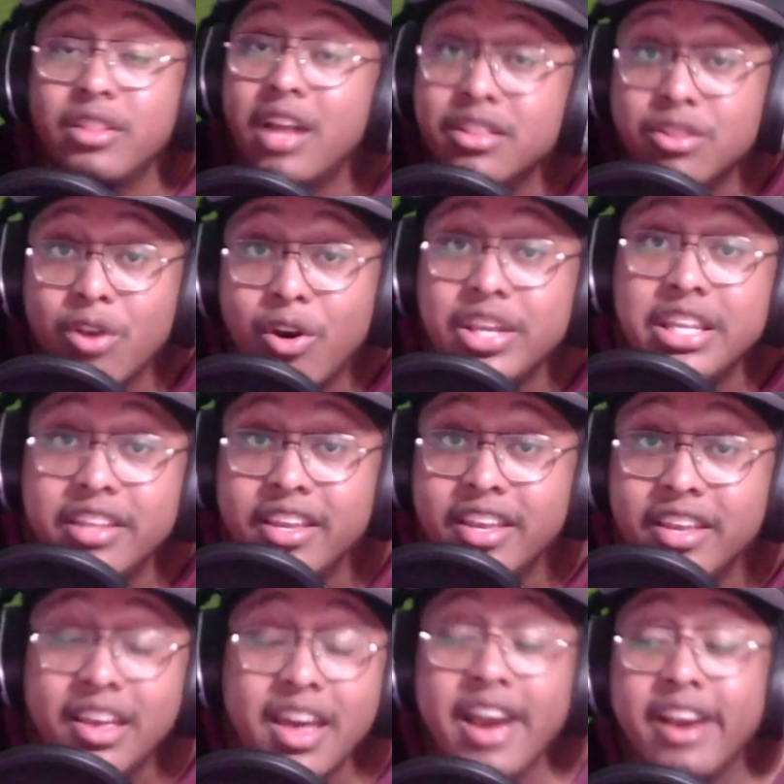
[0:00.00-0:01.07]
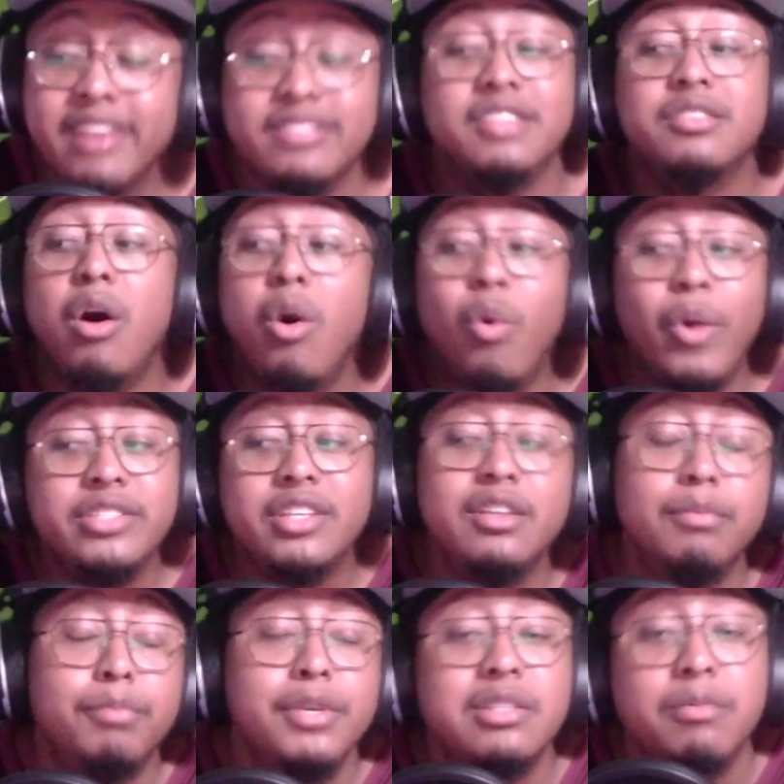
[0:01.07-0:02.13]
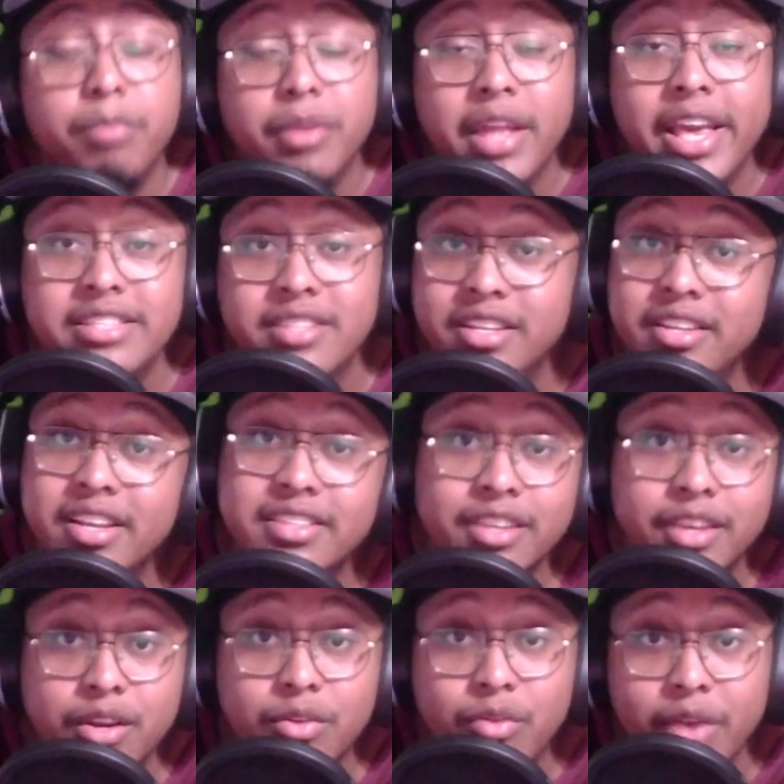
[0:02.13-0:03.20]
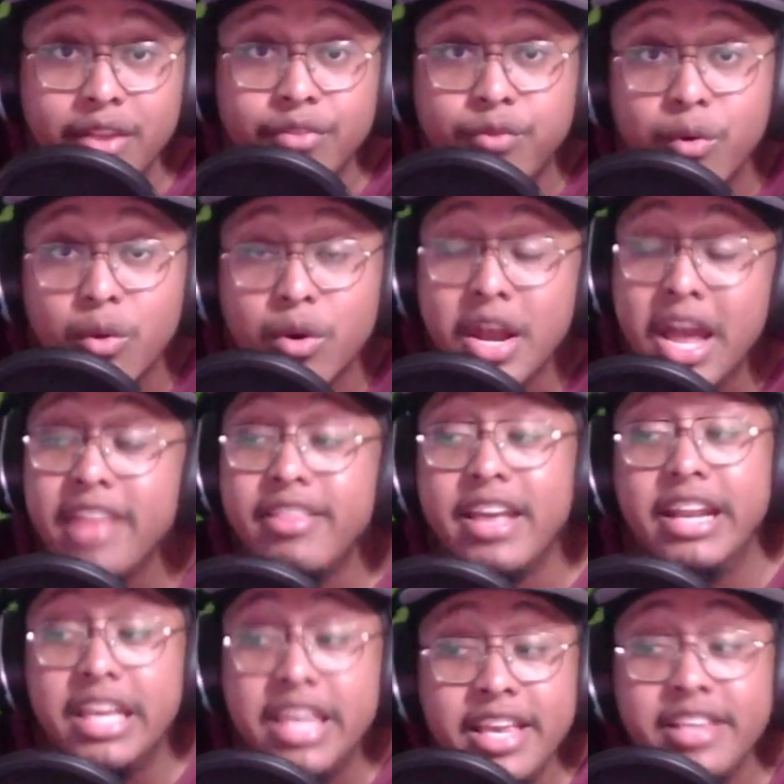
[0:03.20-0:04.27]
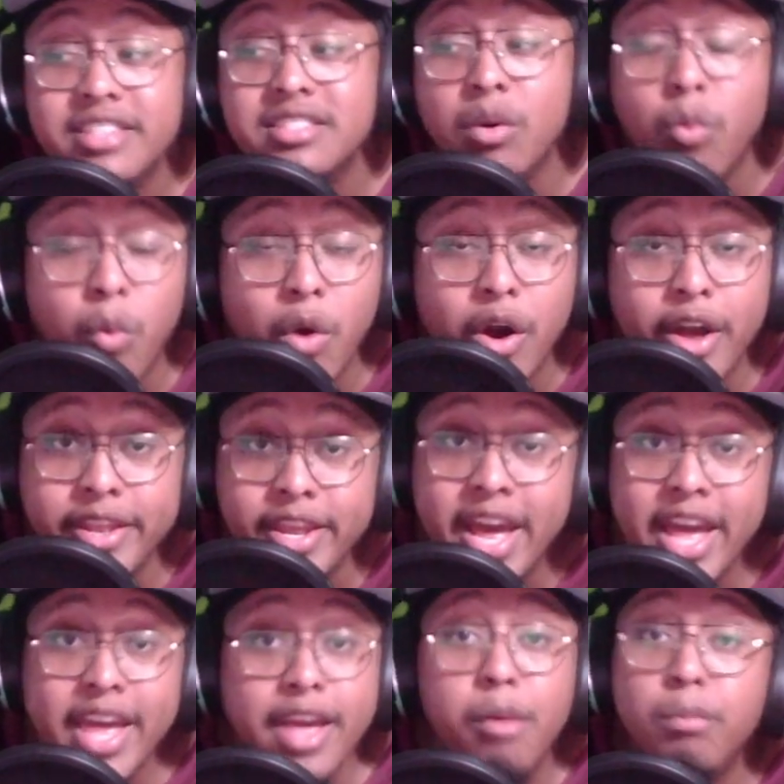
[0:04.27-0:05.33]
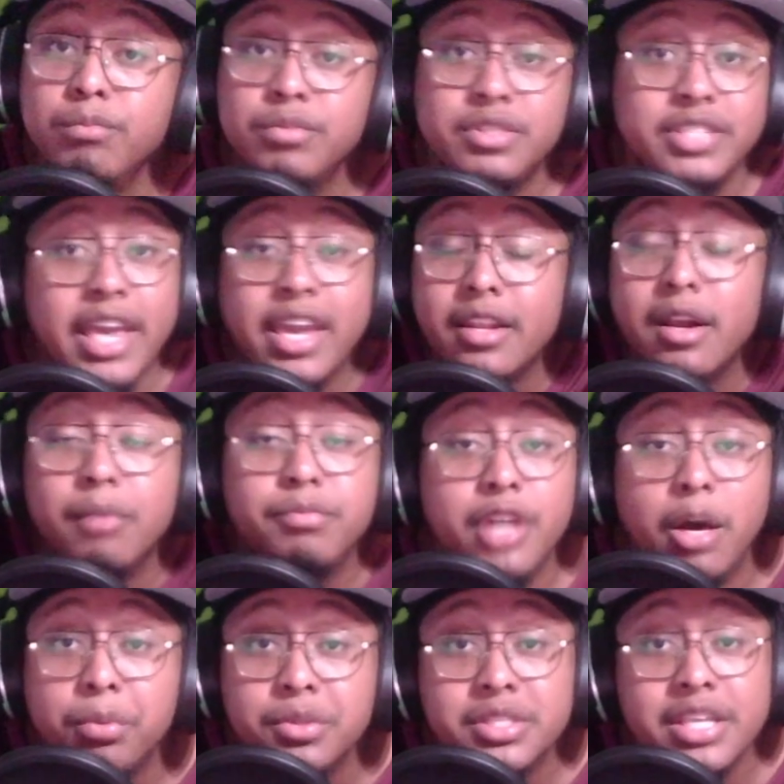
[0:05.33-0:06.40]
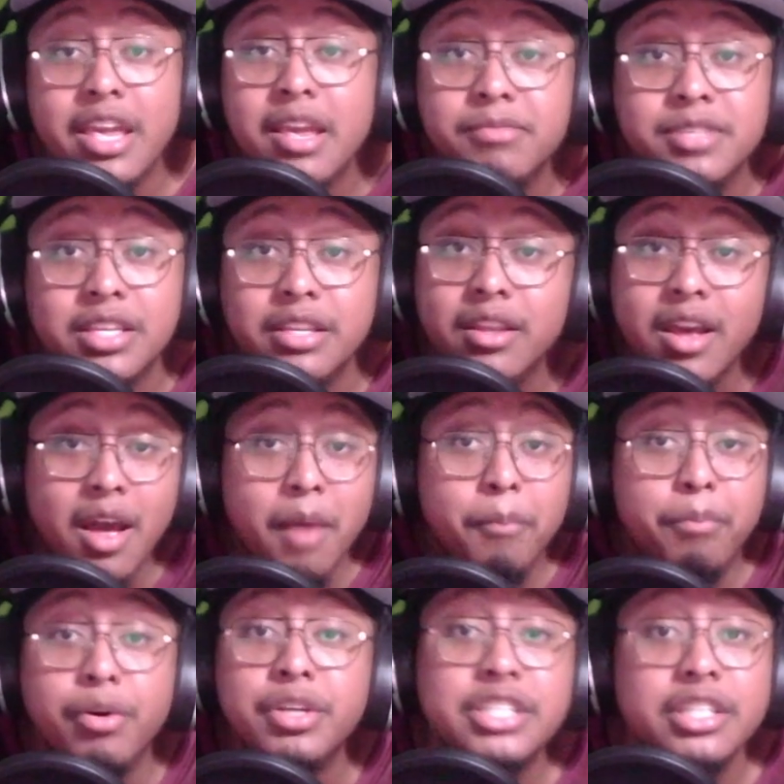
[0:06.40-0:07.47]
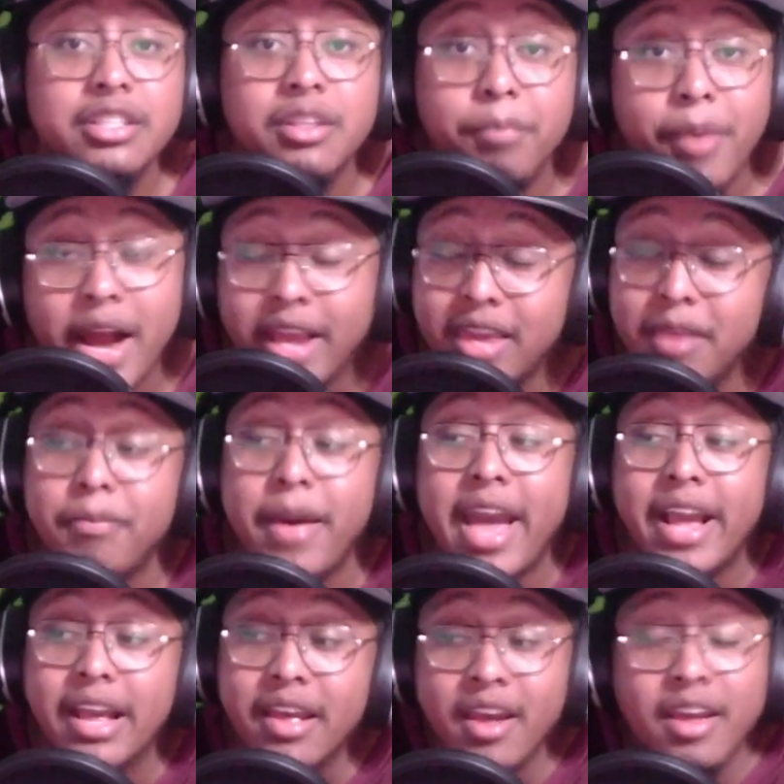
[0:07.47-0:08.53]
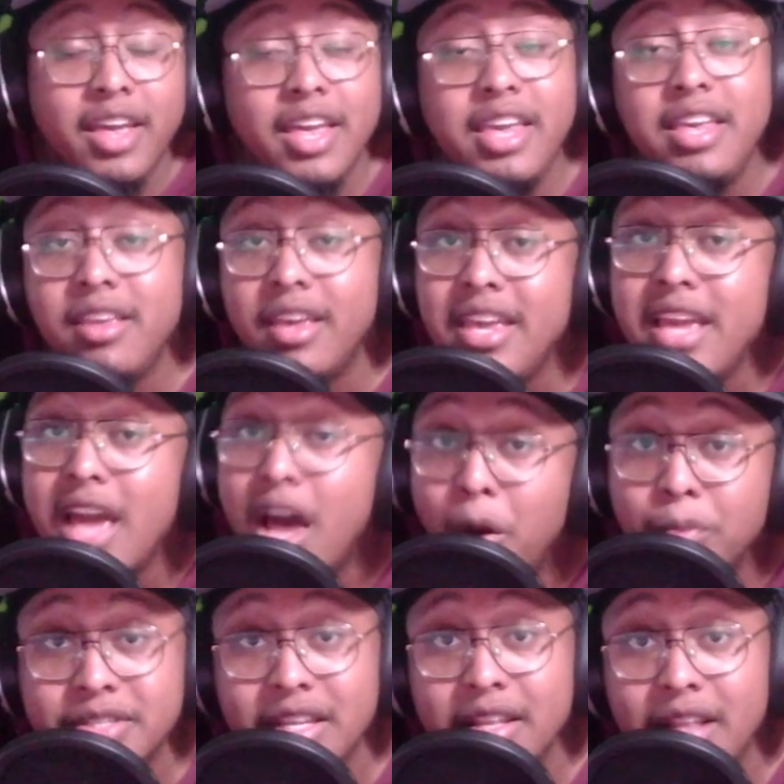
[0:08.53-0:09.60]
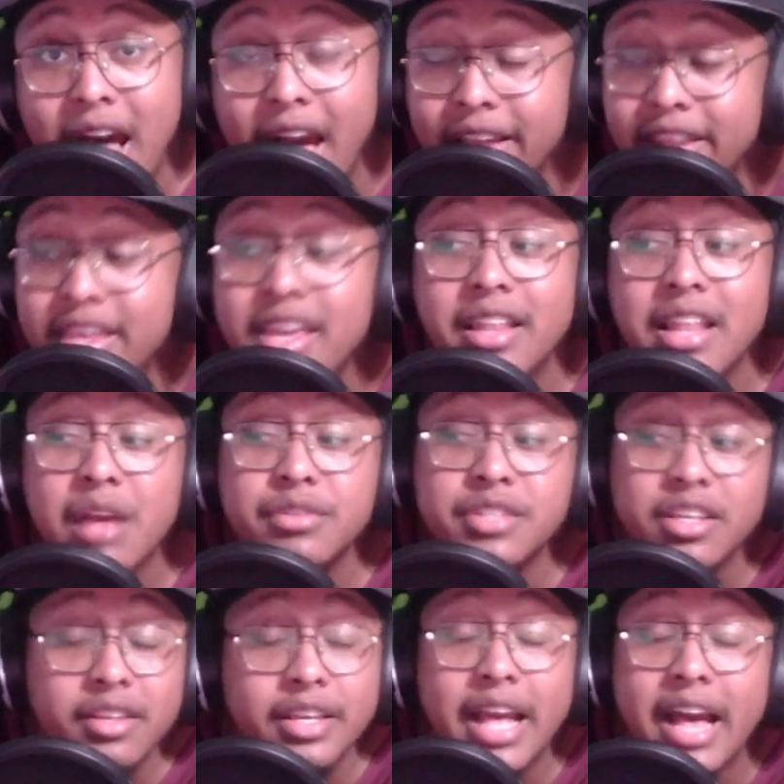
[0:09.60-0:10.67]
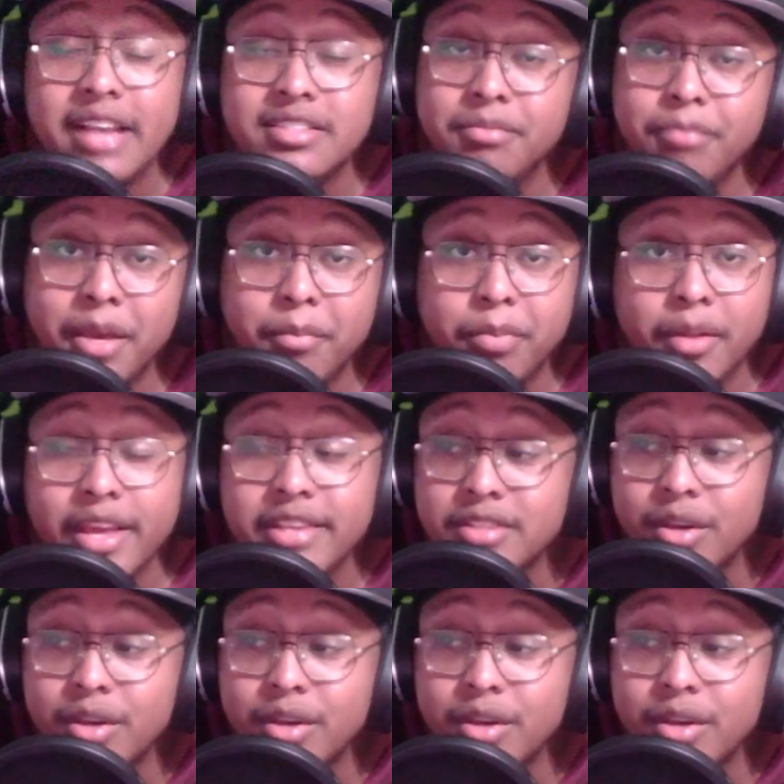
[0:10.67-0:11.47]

I thought he did because there's always going to be some plays that he doesn't get credit for that he's the one, him taking up double teams and pushing the pocket back he he helps a lot and he allows other guys to make plays.